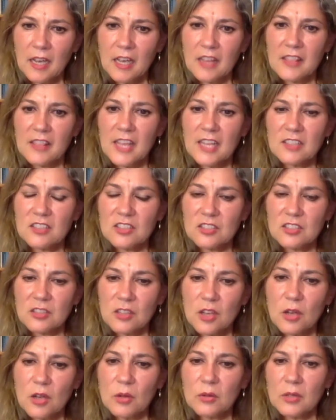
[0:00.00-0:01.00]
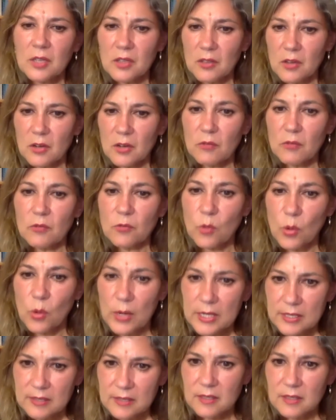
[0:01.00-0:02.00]
that slowly their
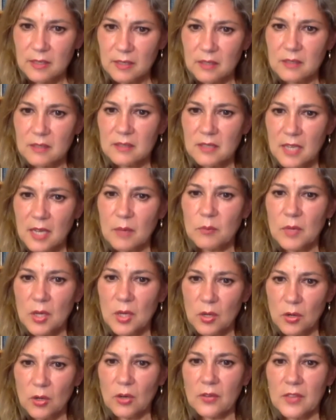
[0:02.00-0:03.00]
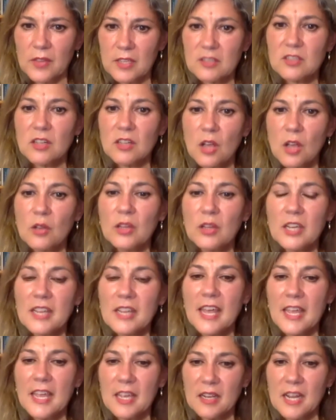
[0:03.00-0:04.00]
voices can be heard, that slowly
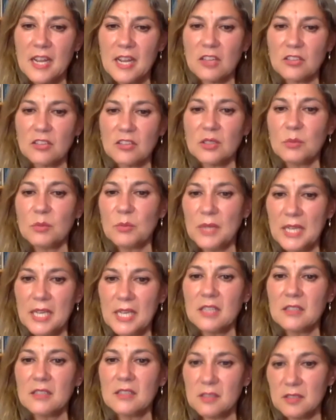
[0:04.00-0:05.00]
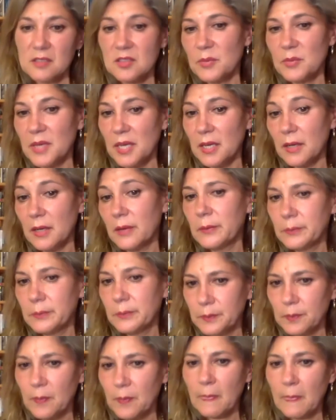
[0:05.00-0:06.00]
they can actually begin to speak.
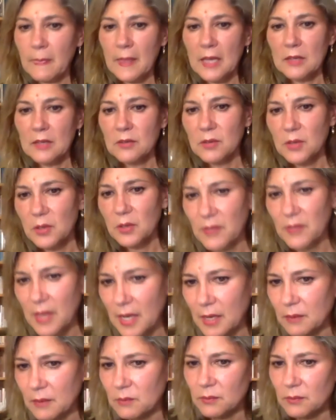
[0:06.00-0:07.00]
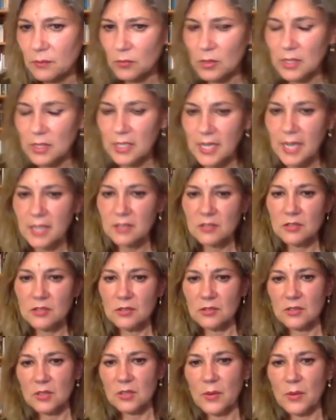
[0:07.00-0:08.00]
Mm-hmm. I don't know if that really
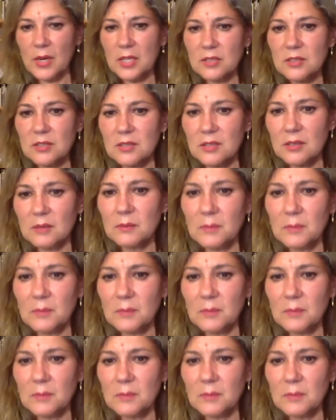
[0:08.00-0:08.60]
answers the question. Yeah,